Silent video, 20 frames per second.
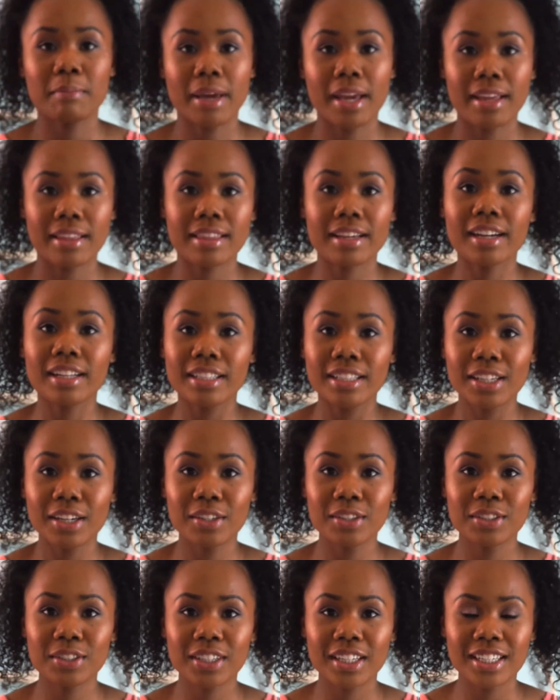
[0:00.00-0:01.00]
make the
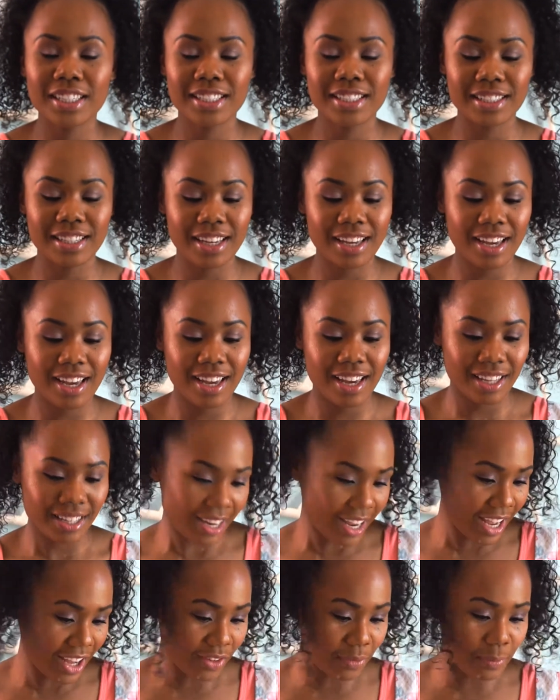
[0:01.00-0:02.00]
Cleo dress, and
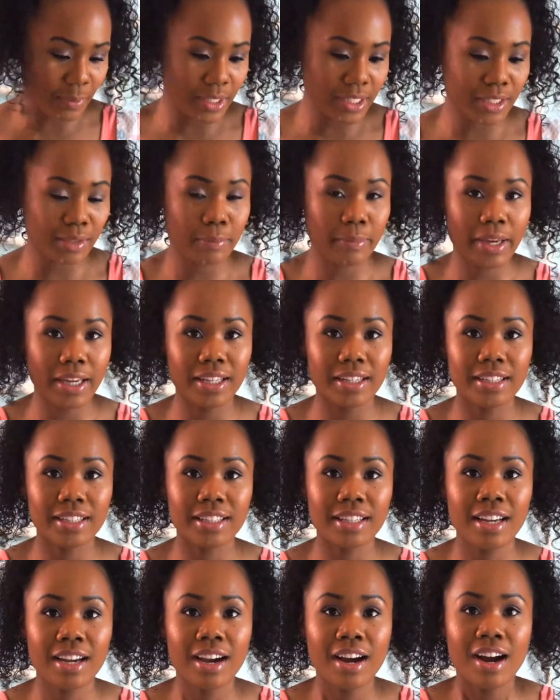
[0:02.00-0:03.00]
I've been
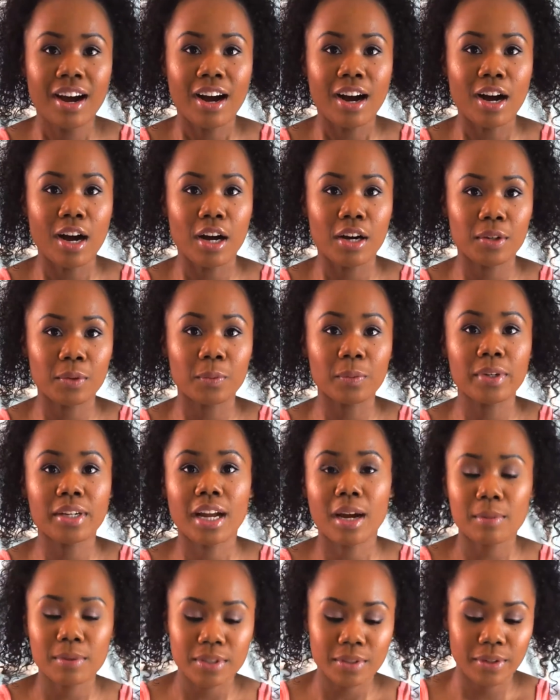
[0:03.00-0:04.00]
debating on when
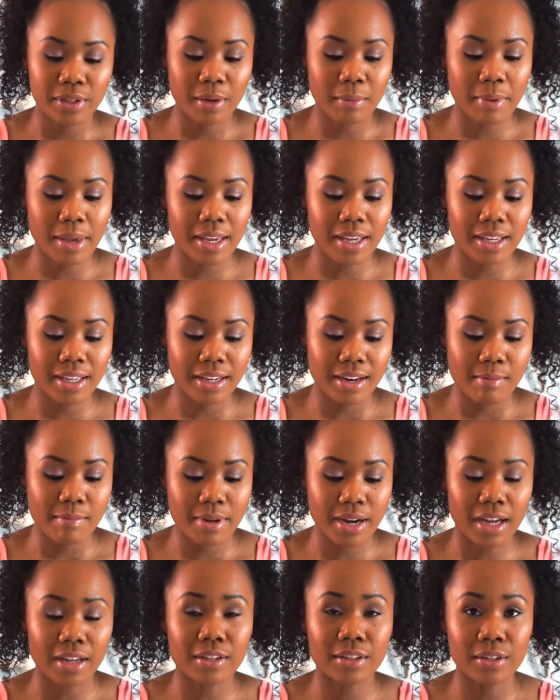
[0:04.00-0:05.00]
I was going to make it,
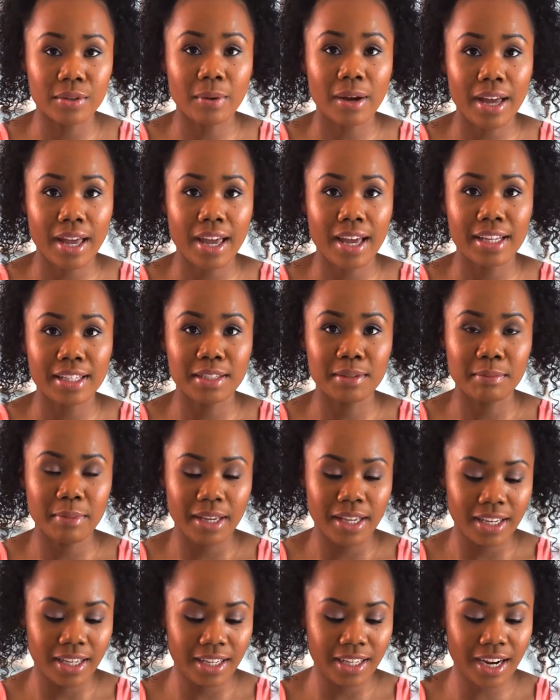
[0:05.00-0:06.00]
but I knew I had to
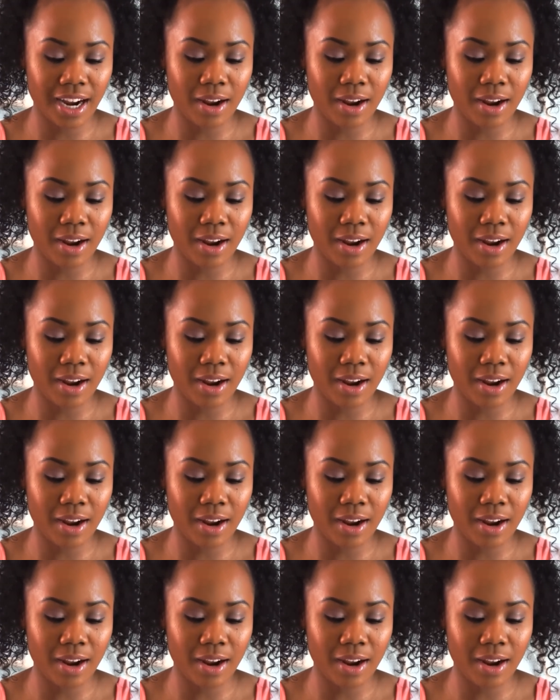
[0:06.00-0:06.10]
make it.